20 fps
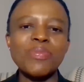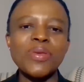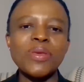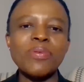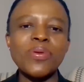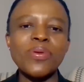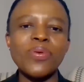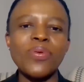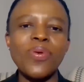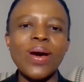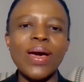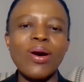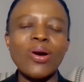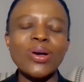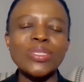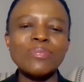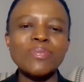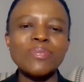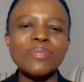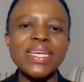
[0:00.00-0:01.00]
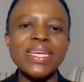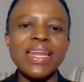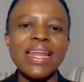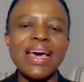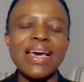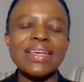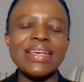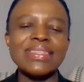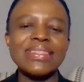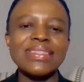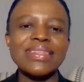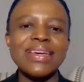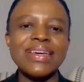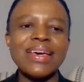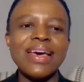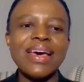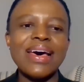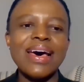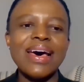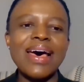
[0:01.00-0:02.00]
to people who were hospitalized,
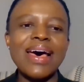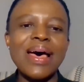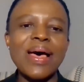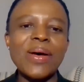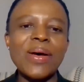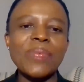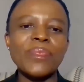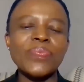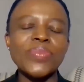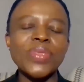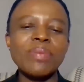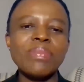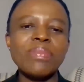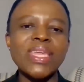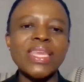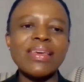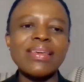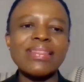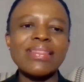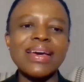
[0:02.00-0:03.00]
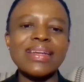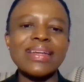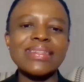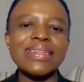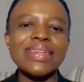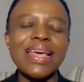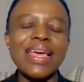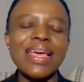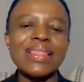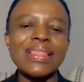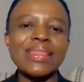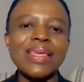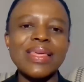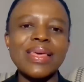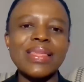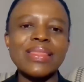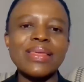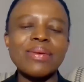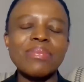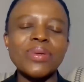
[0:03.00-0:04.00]
meaning that
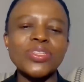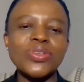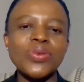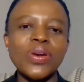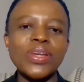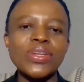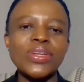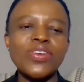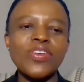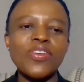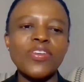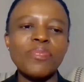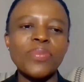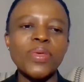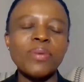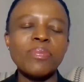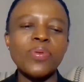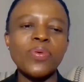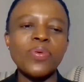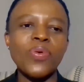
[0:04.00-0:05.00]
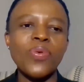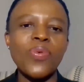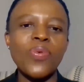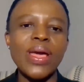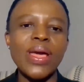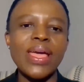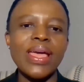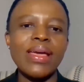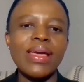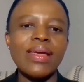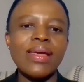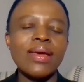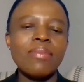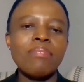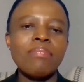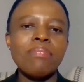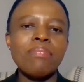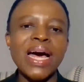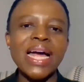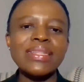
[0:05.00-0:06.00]
the majority of people who were
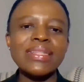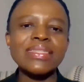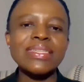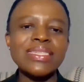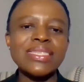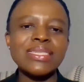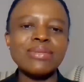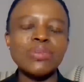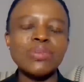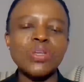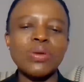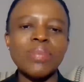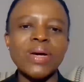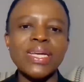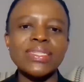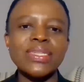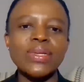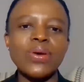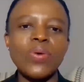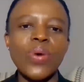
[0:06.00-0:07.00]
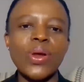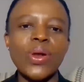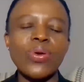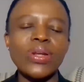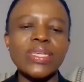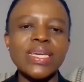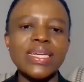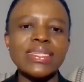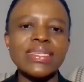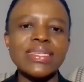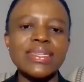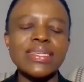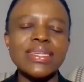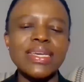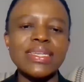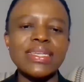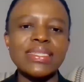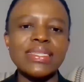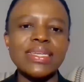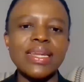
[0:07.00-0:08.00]
mildly symptomatic were not getting
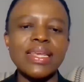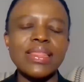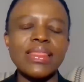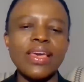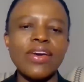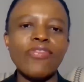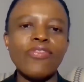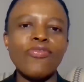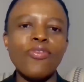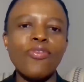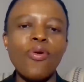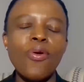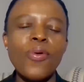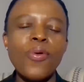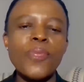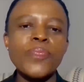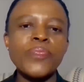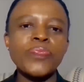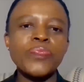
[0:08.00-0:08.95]
tested, and therefore